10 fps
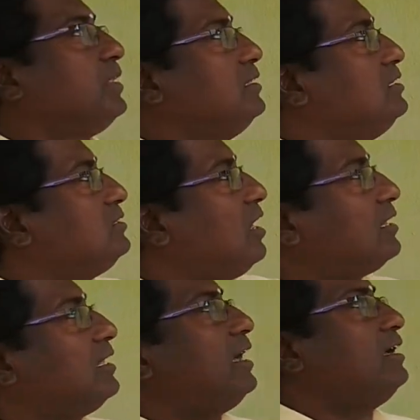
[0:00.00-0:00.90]
These are
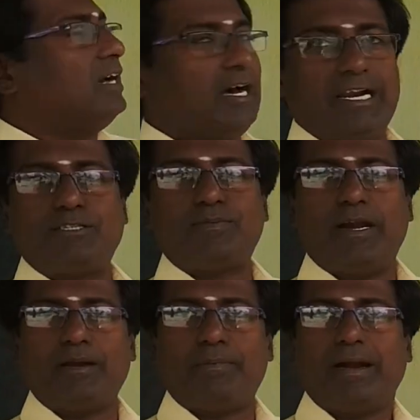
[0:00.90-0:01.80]
the
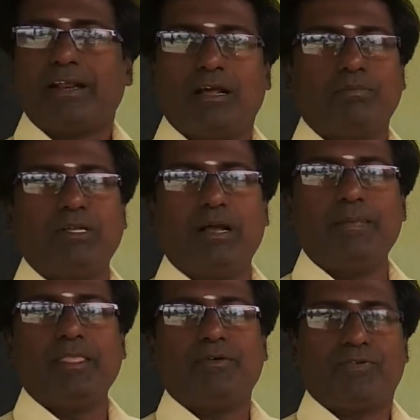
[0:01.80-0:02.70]
respiratory pattern of the
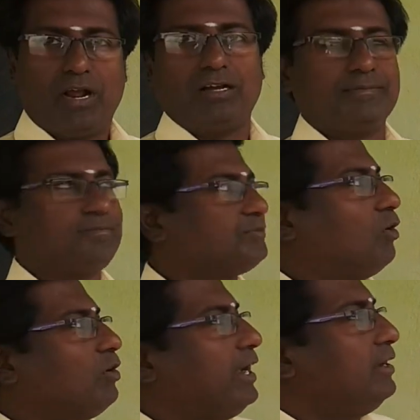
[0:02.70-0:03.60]
frog.
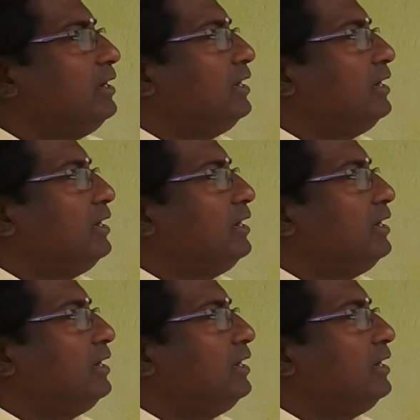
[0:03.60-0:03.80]
Okay.